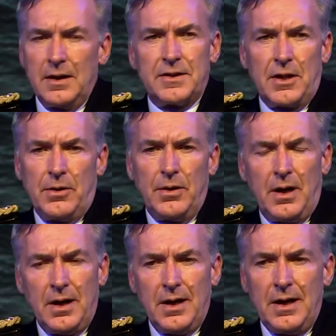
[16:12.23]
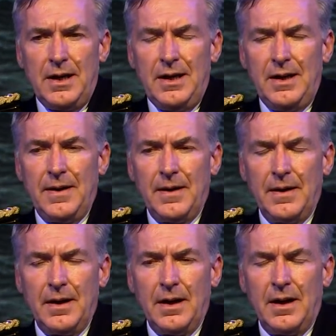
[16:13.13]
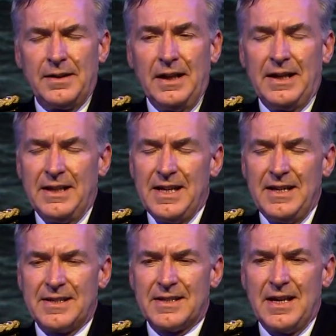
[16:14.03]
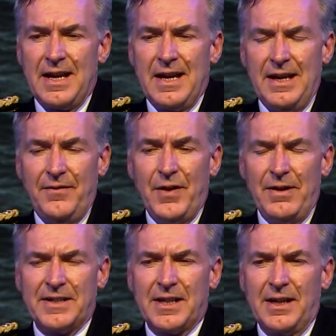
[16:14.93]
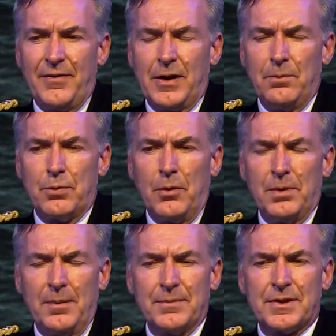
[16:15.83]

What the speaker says: So I think it is a very significant problem.